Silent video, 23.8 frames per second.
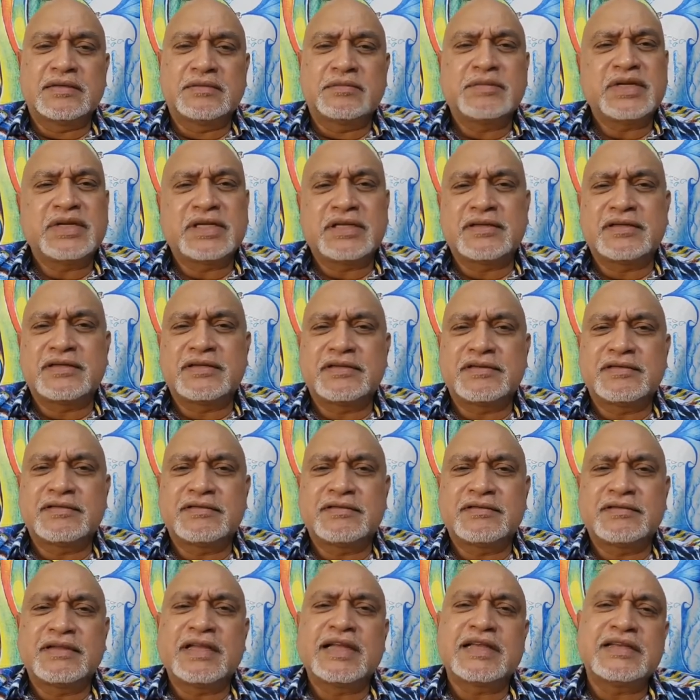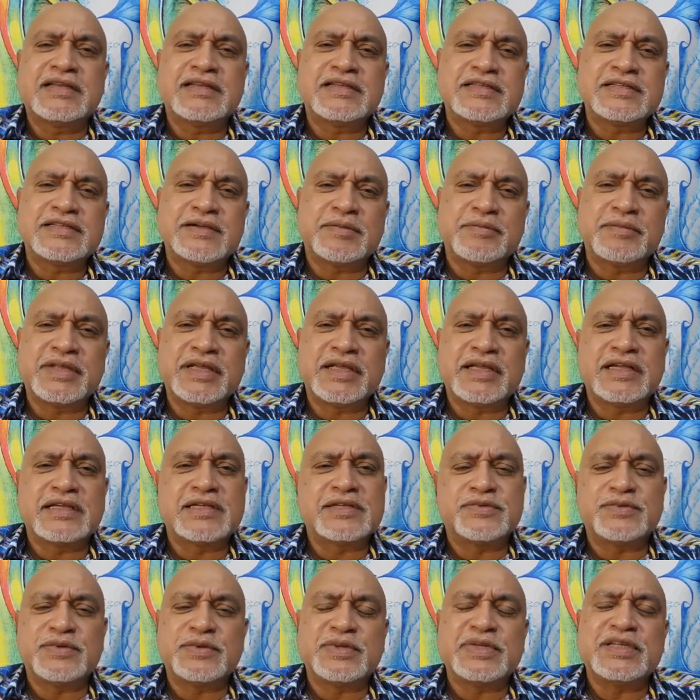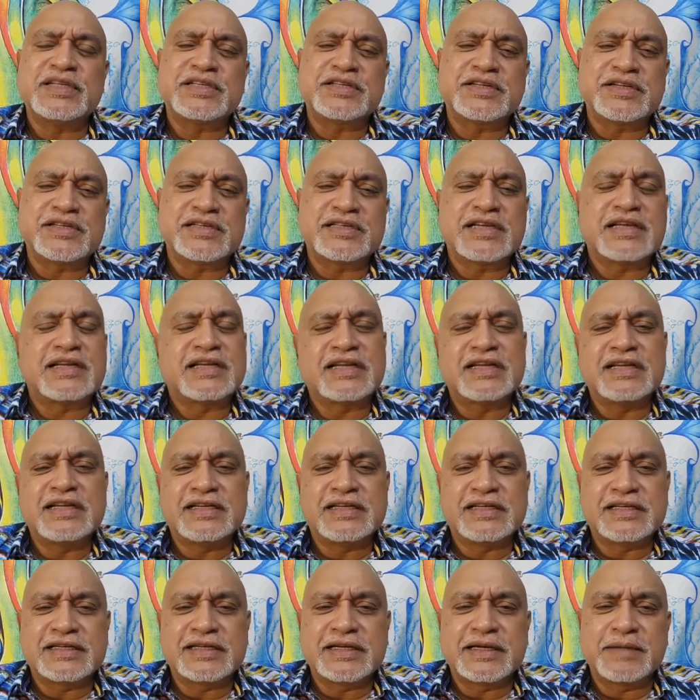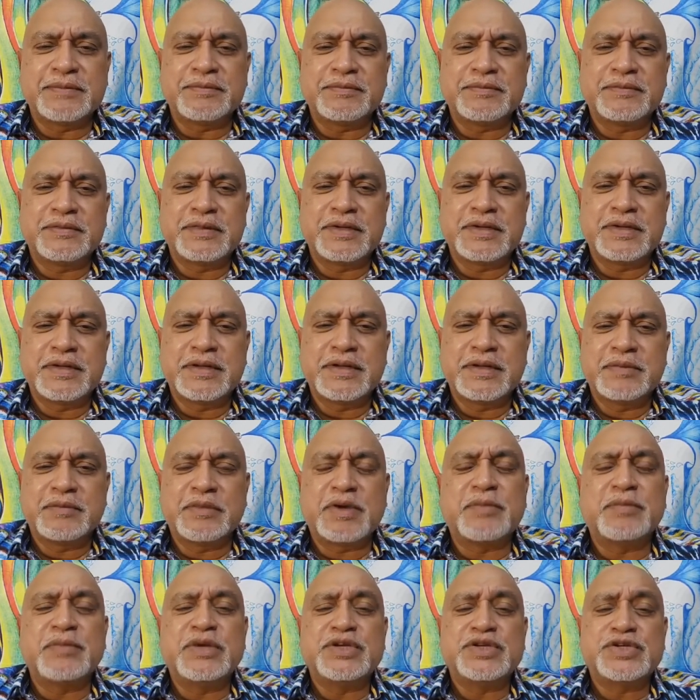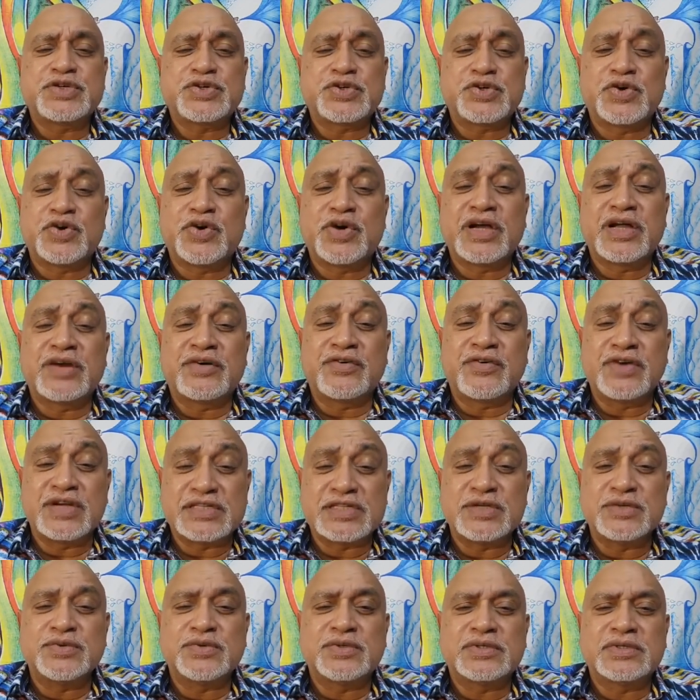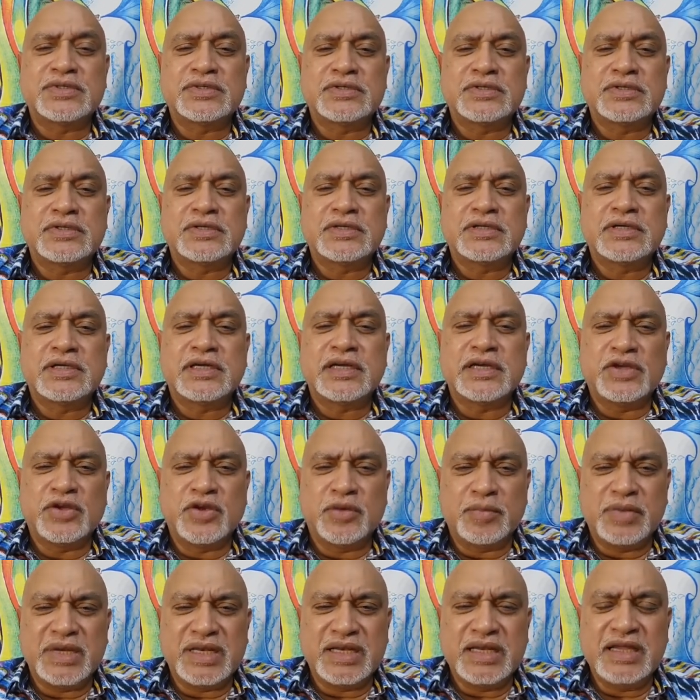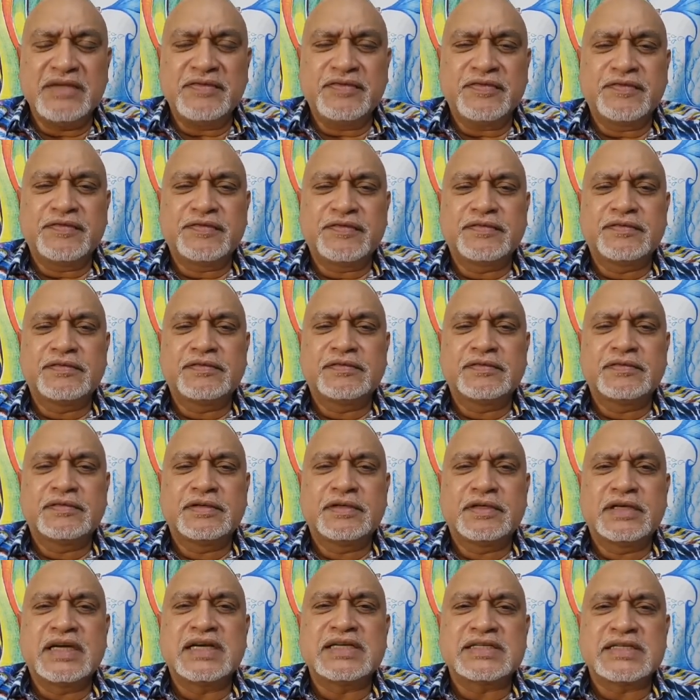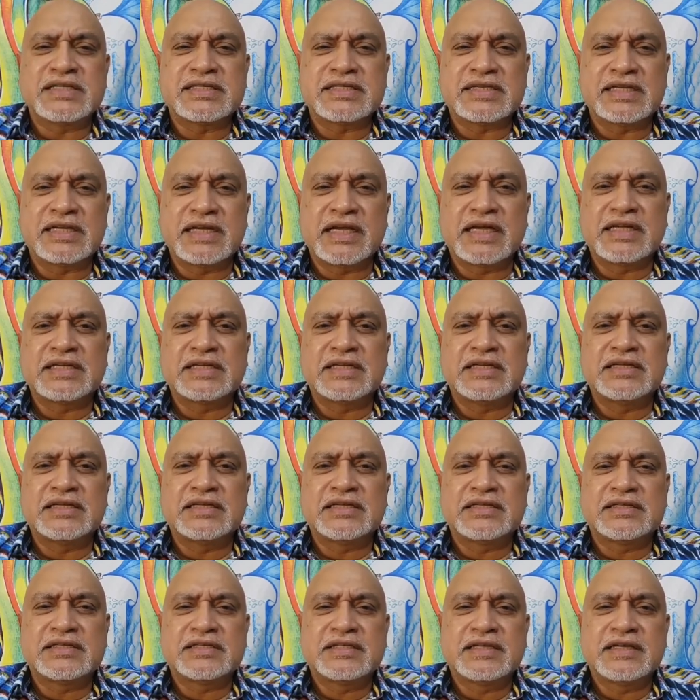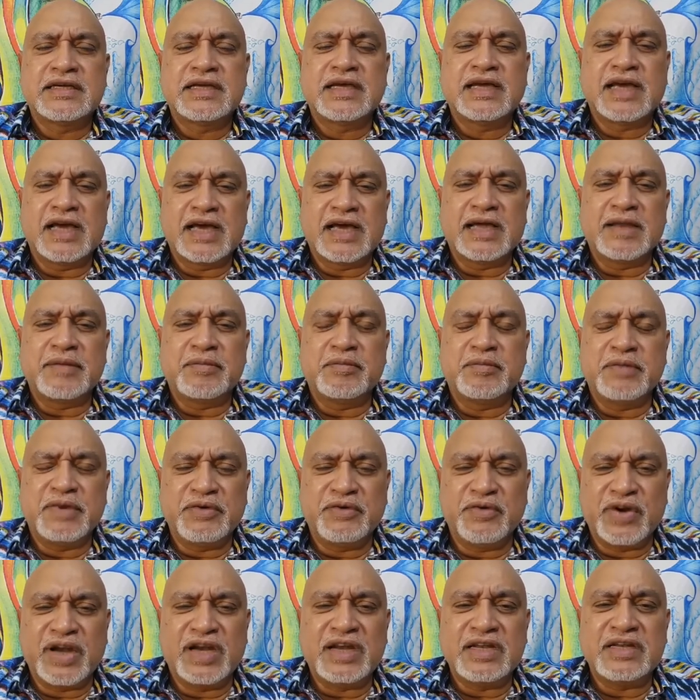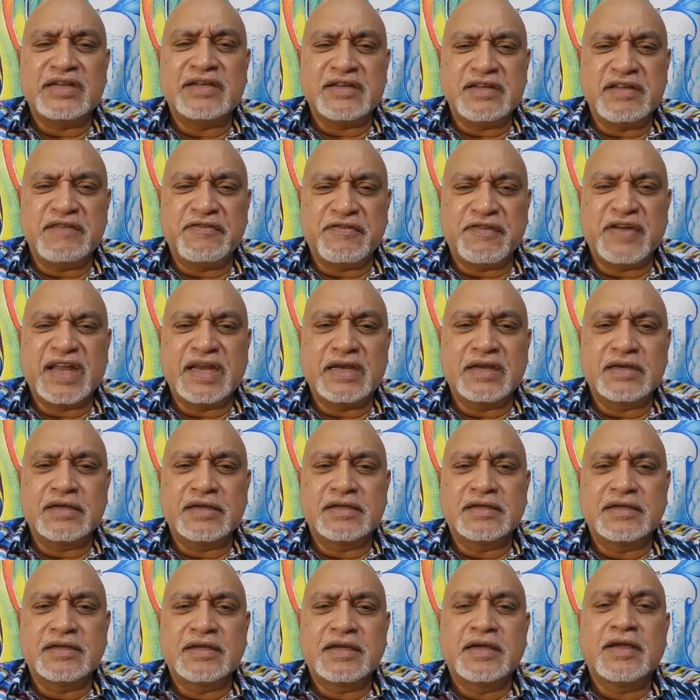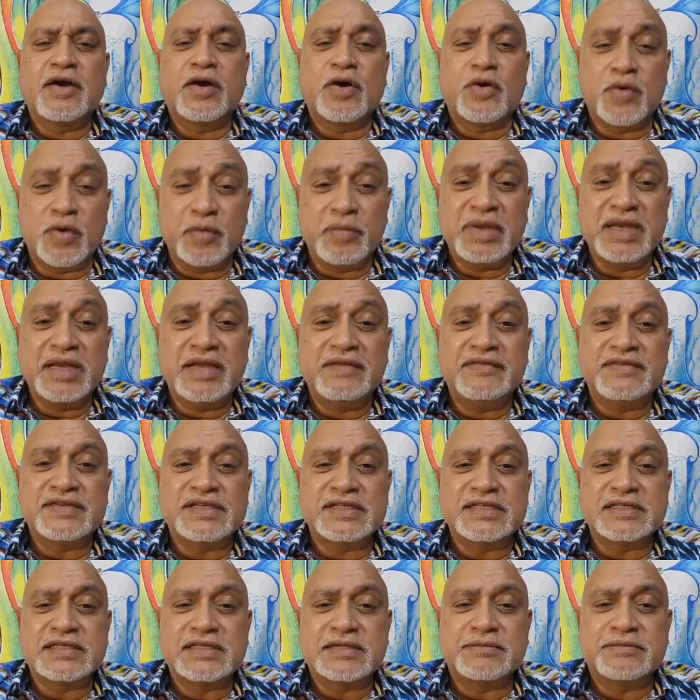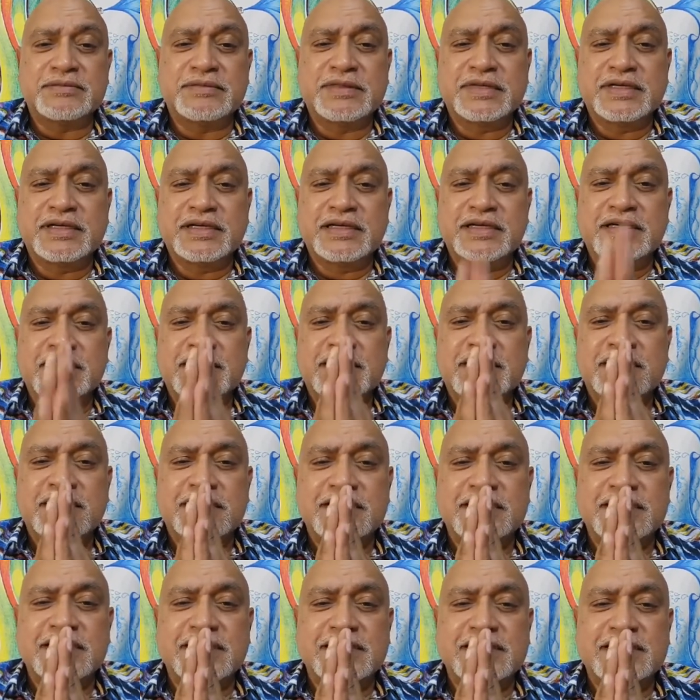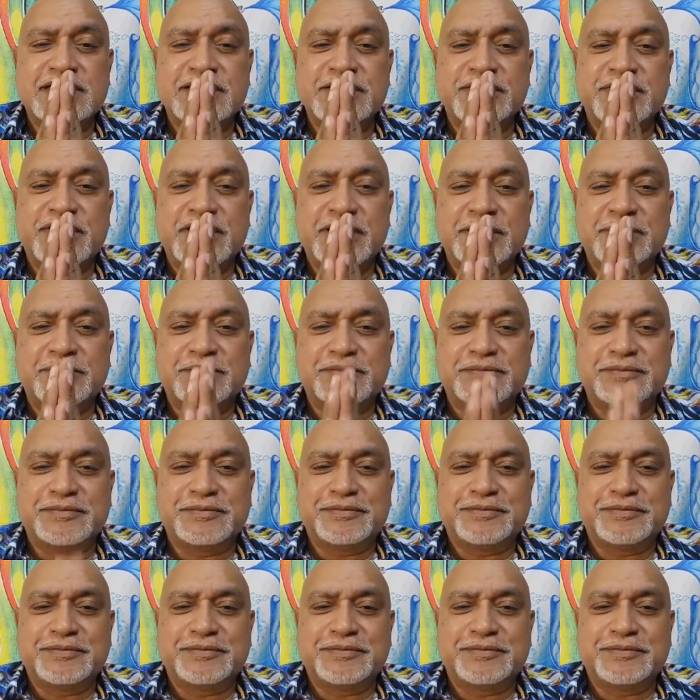But that is something else we'll discuss at a later time. But be strong and resolute in your belief as a Sanatanist and be ready to defend our belief system. Jai Sri Ram.